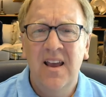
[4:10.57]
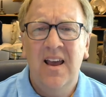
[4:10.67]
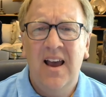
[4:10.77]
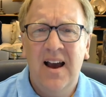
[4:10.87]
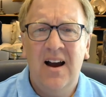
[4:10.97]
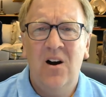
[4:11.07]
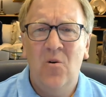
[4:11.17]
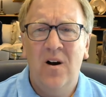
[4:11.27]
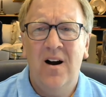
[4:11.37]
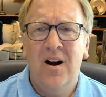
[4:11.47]

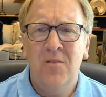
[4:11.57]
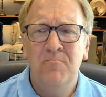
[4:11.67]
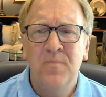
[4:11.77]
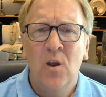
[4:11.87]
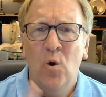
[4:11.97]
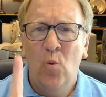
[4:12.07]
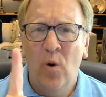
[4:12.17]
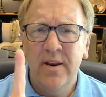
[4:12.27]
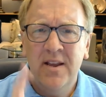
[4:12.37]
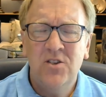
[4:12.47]
how
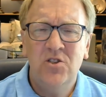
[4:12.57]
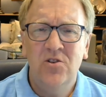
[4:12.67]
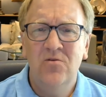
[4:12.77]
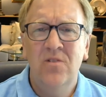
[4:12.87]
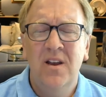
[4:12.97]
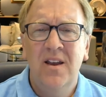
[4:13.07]
one issue